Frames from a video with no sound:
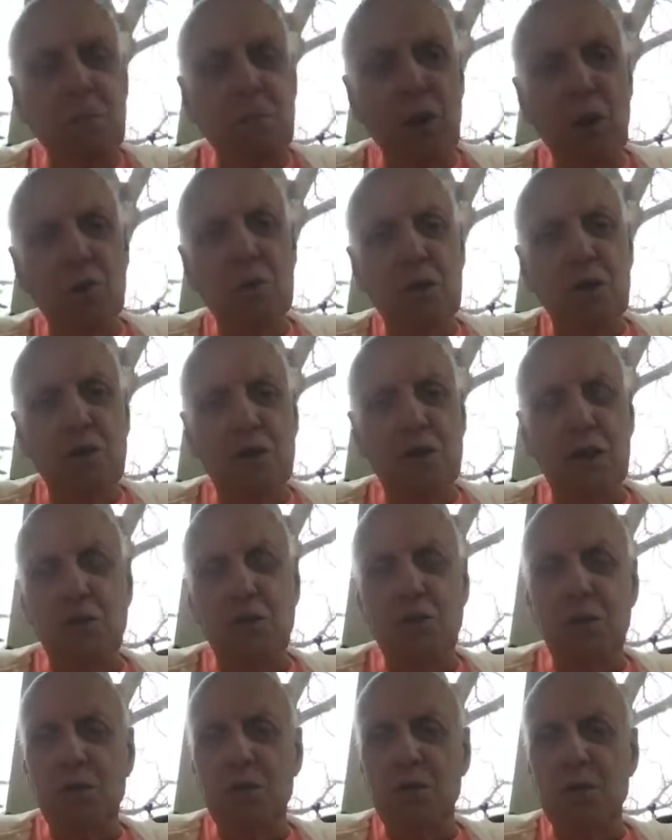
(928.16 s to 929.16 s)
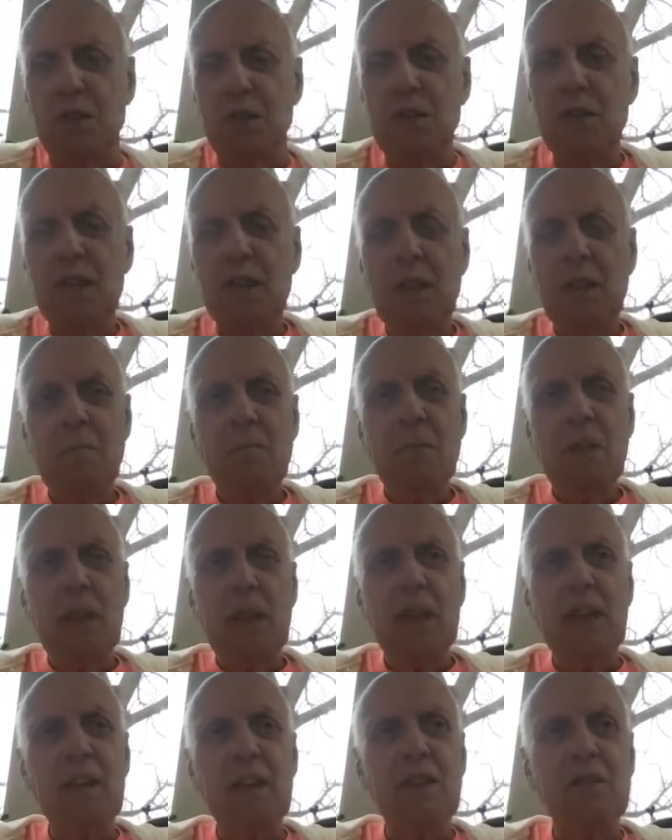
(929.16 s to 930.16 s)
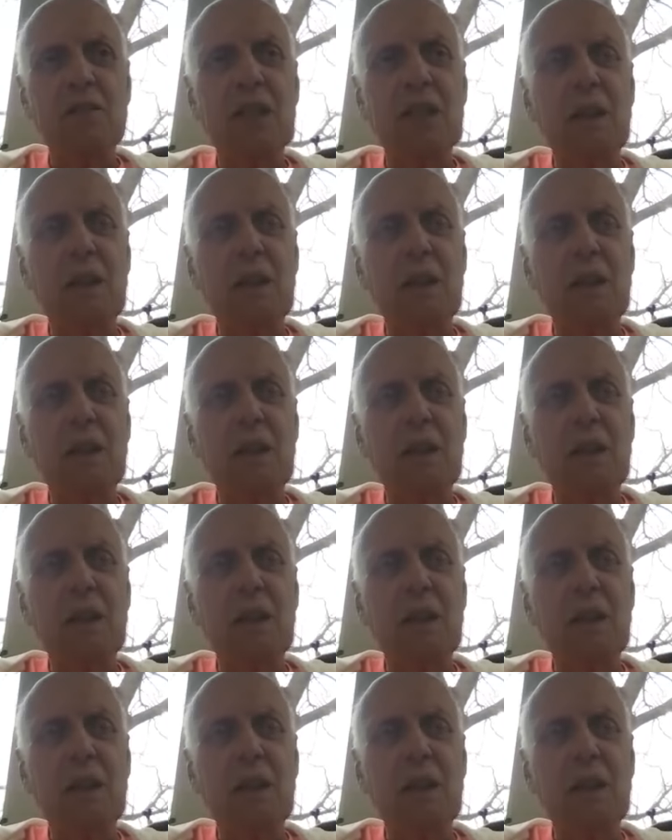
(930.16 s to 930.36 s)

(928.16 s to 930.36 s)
hypnosis issues and and the mm-hmm.